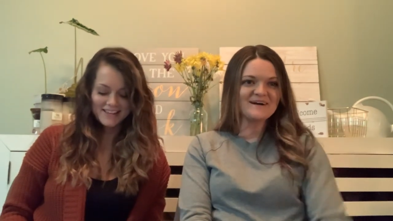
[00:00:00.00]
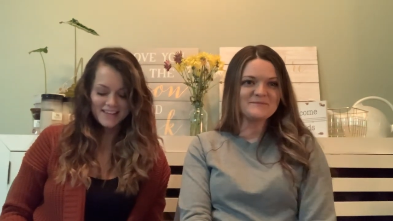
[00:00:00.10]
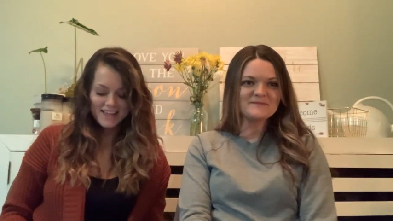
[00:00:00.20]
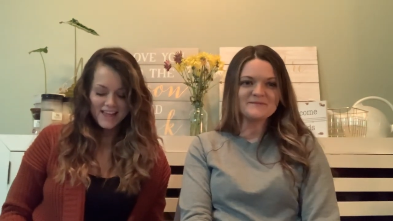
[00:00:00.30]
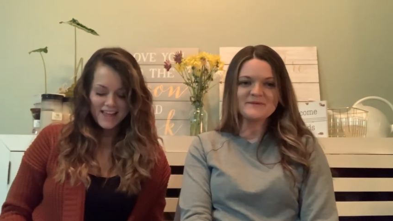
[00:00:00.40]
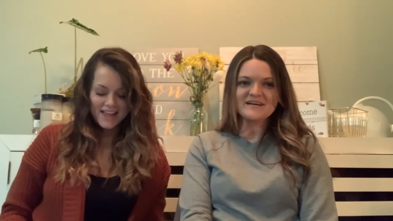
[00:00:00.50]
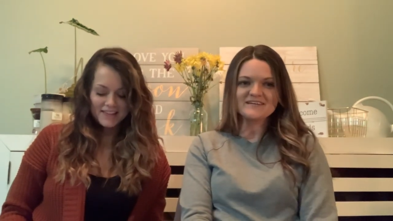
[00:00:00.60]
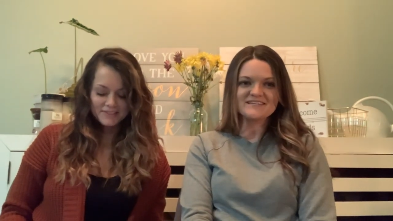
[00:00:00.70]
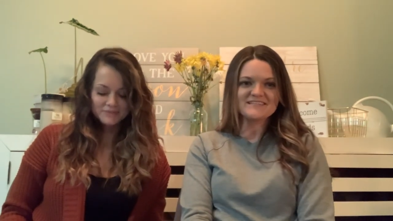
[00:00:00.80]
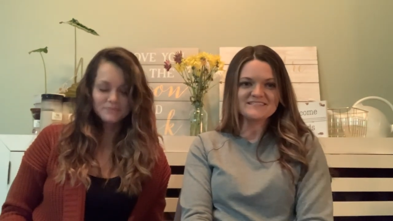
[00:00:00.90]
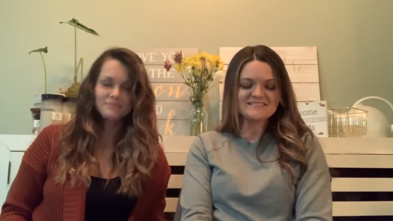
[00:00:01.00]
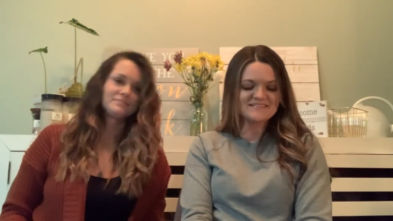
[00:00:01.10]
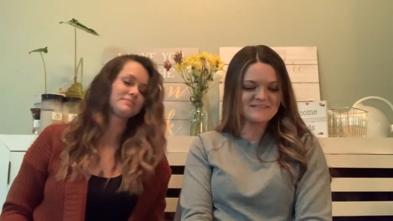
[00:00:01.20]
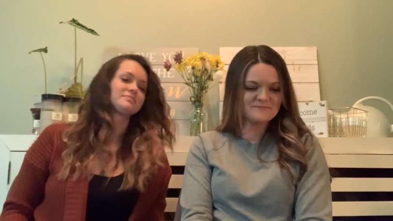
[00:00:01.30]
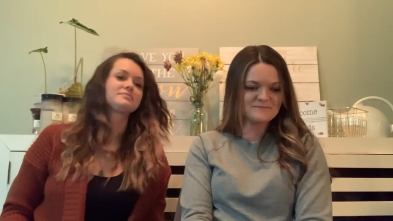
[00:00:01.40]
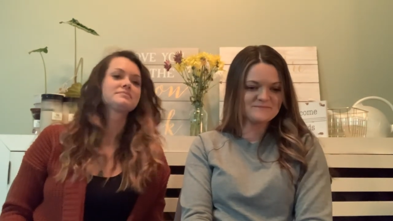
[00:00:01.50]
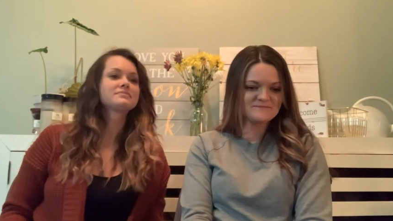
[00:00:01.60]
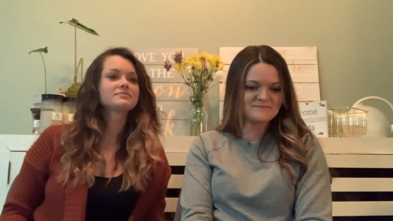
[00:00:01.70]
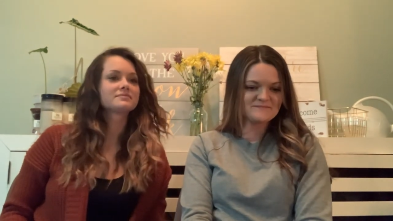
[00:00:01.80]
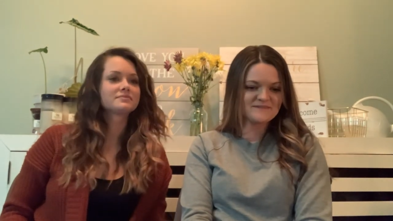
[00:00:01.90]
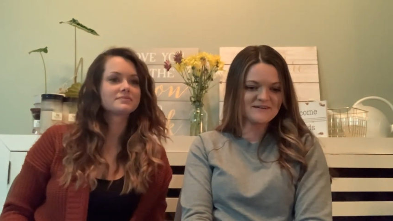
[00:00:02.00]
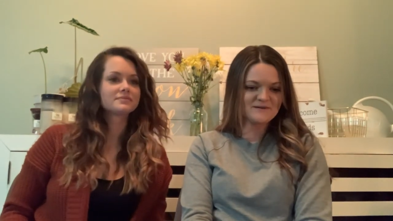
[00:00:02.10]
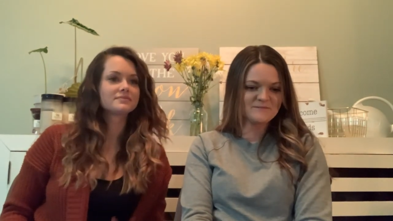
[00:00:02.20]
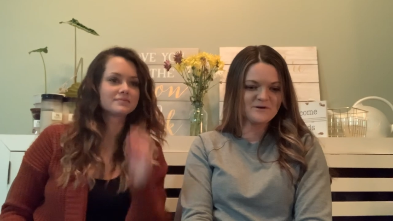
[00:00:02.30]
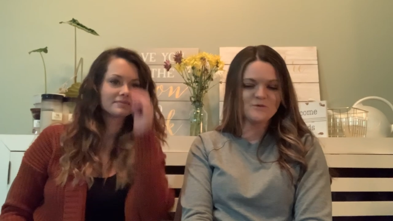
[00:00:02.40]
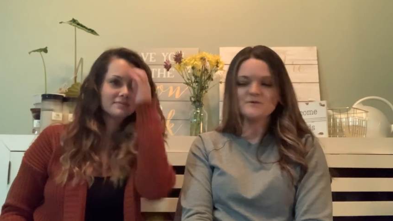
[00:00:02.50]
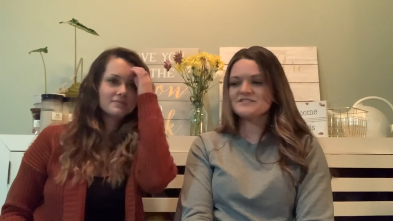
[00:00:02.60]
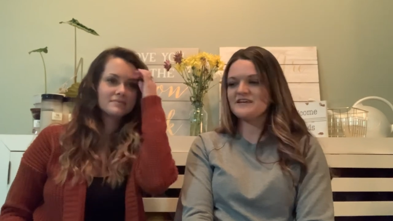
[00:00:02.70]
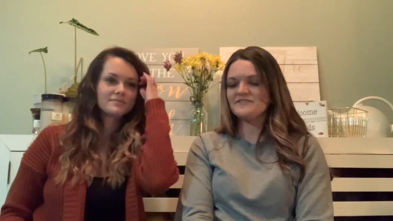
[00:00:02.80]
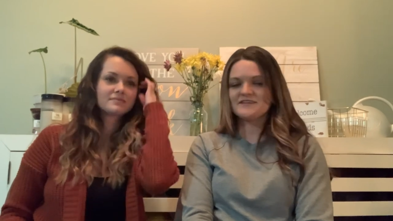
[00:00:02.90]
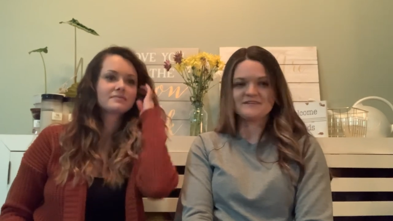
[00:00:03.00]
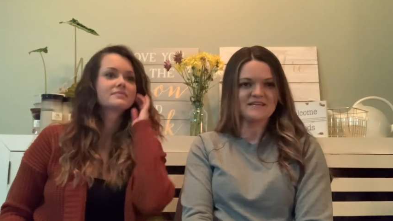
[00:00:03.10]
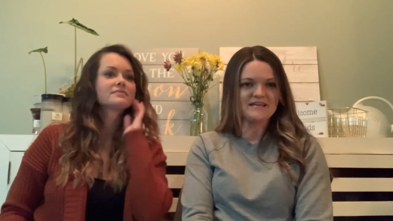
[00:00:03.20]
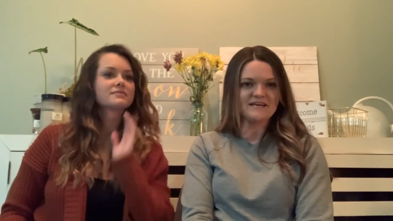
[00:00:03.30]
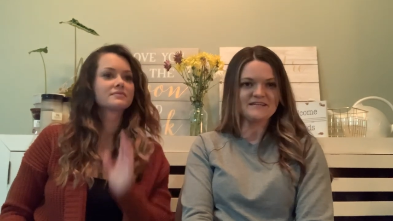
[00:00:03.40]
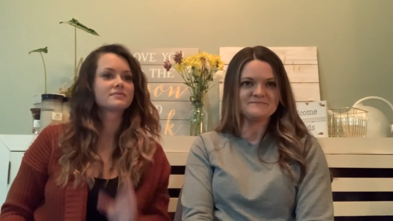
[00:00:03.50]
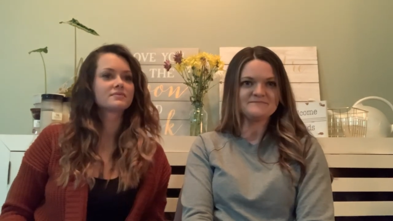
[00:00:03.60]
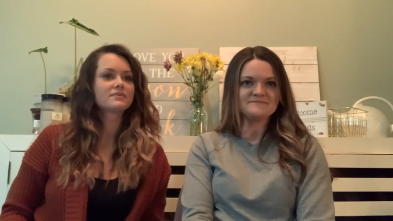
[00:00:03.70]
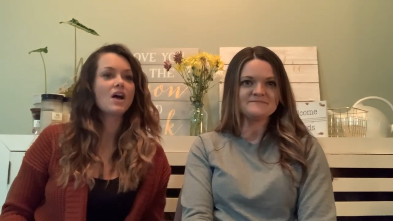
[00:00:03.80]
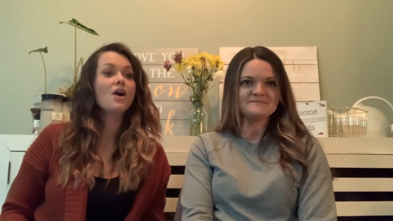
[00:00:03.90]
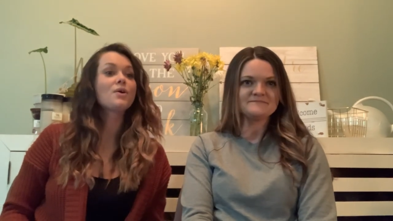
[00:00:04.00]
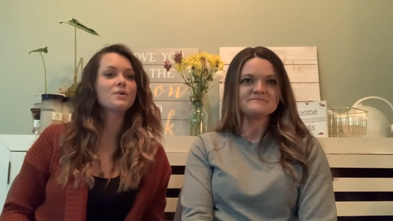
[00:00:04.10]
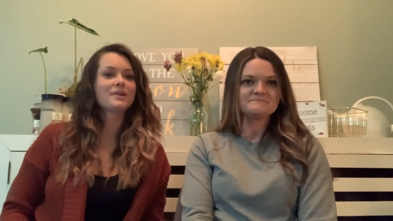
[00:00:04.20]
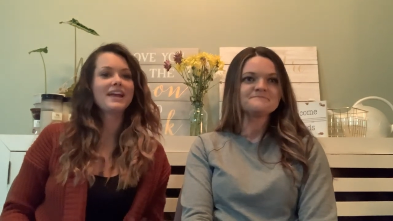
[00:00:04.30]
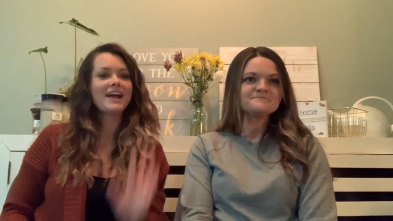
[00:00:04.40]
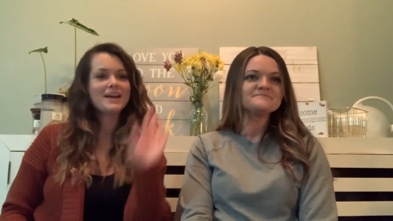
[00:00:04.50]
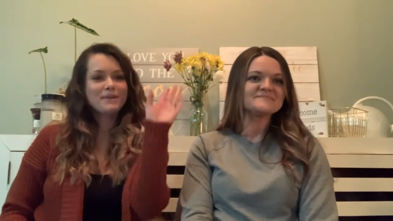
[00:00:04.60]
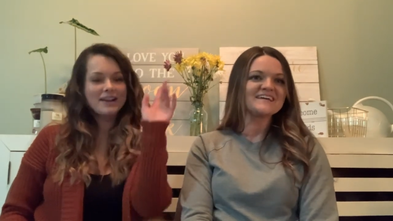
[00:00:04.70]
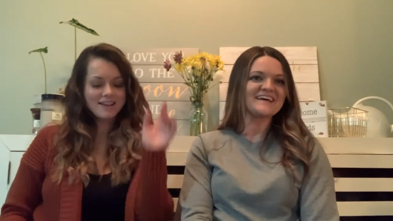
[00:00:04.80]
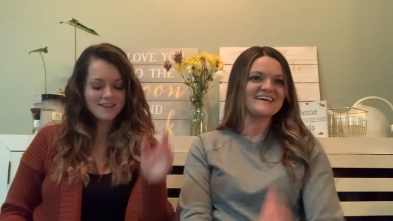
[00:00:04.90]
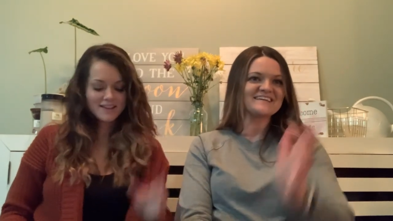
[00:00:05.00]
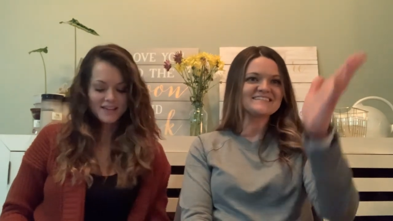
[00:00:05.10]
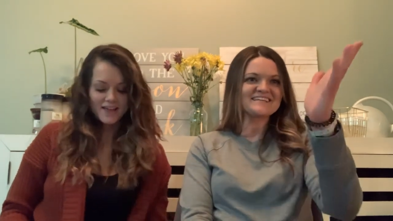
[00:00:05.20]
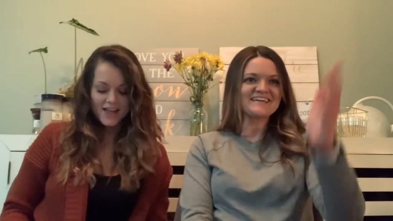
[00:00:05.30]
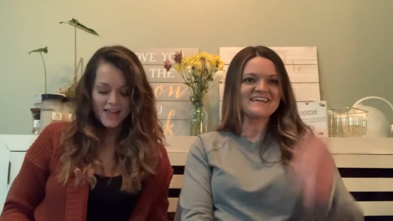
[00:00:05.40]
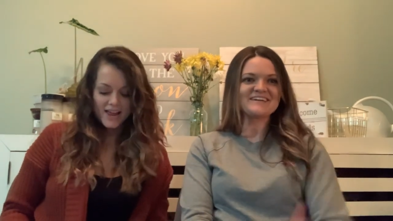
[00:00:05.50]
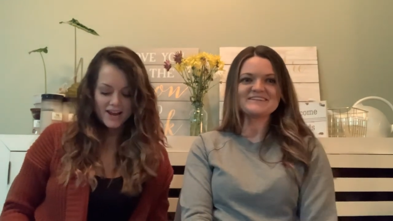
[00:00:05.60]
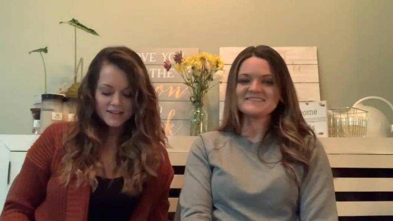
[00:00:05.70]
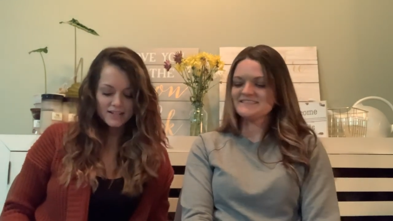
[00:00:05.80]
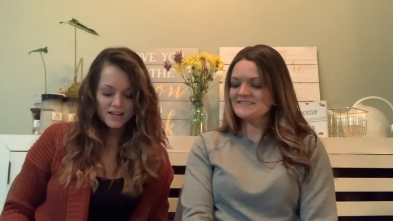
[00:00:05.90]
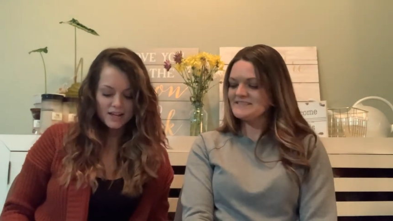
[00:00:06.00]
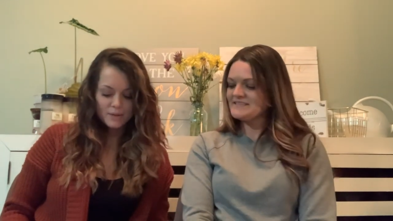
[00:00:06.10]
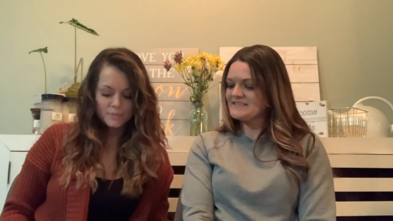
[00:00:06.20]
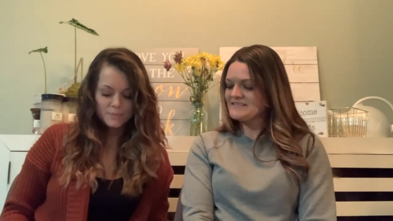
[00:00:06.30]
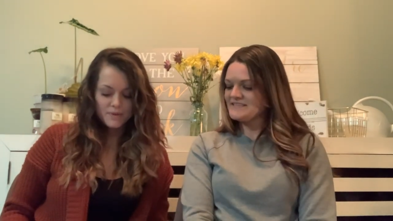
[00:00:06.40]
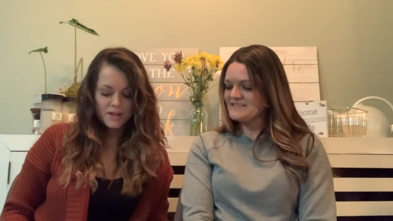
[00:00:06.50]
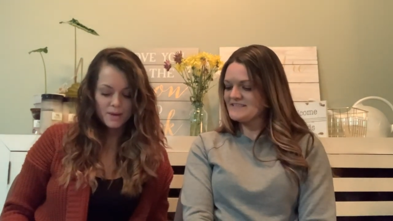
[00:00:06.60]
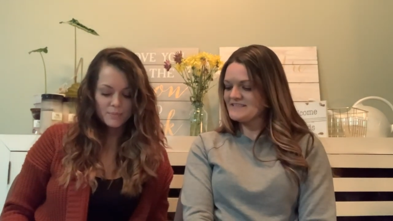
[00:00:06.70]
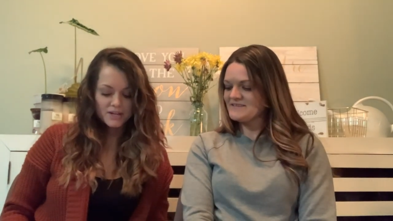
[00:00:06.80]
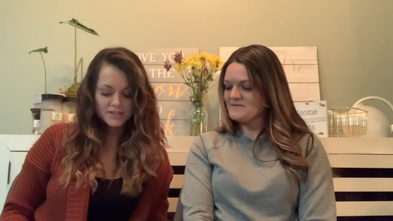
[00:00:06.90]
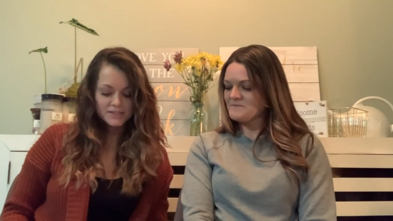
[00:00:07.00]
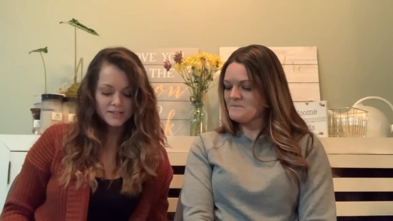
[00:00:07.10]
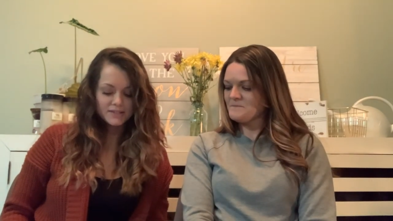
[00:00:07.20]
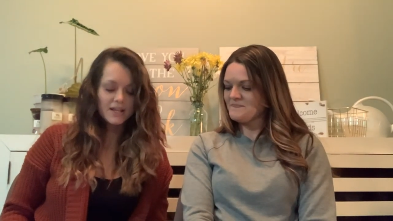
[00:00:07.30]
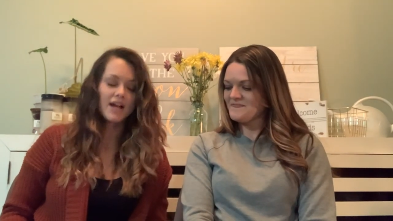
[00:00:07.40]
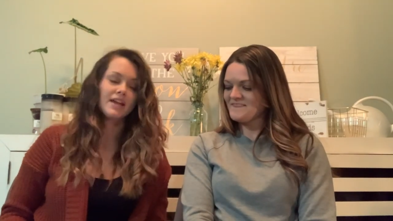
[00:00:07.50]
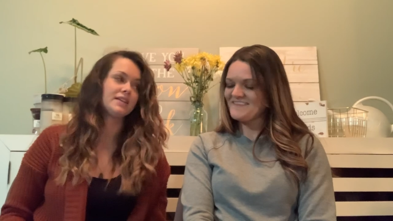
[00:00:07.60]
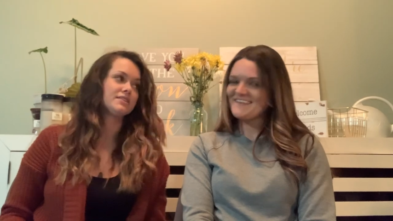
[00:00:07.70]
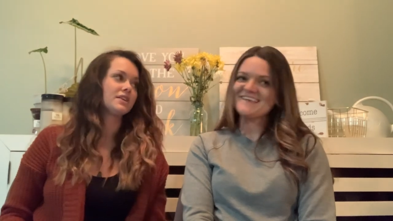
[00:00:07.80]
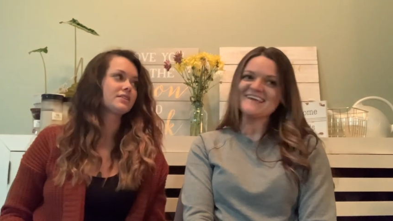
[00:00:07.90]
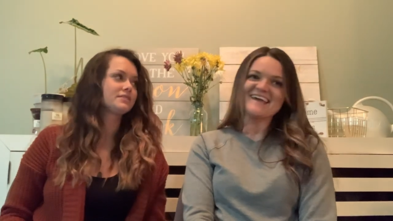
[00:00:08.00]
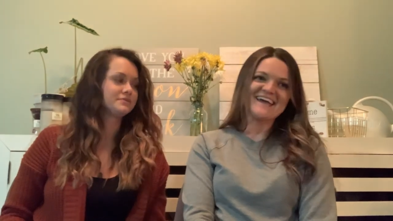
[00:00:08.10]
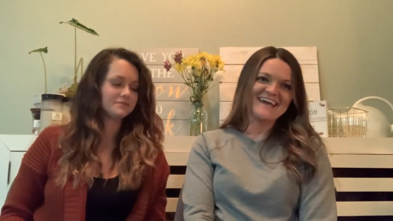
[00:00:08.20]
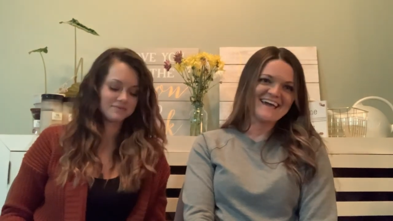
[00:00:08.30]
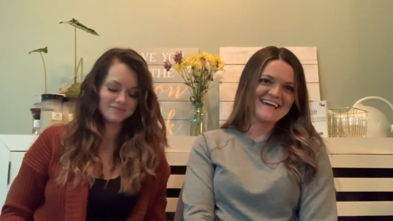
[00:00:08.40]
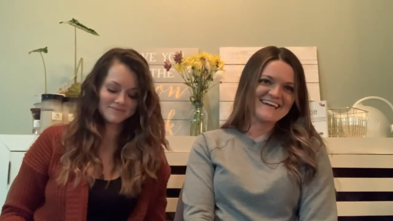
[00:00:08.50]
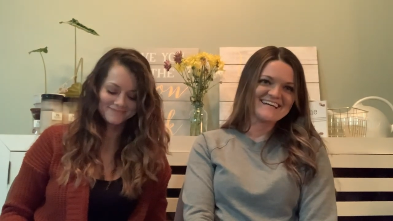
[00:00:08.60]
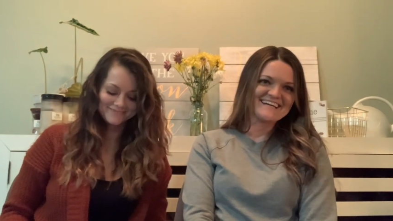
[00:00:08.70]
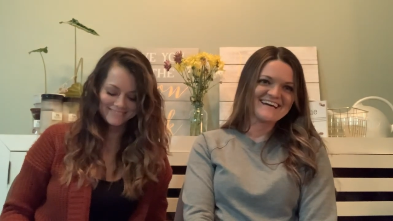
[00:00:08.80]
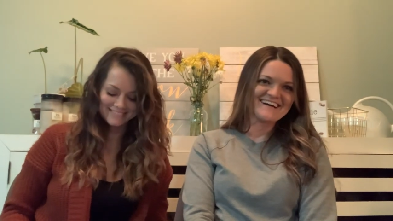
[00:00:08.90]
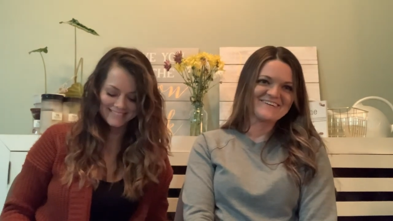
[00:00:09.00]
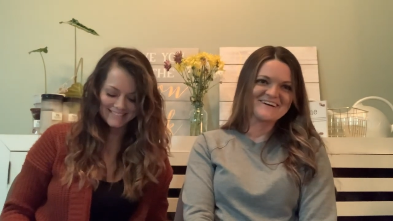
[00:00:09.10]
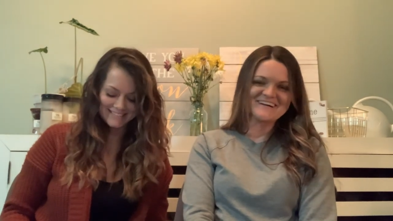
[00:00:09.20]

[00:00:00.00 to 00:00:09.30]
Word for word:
Speaker 1: Um, Becca is um, um, almost heaven canine.
Speaker 2: Oh, okay. Hi, Becca. Yeah. Hey, hey, and uh, Aunt Brenda says hi, Aunt Duck. Hey, how are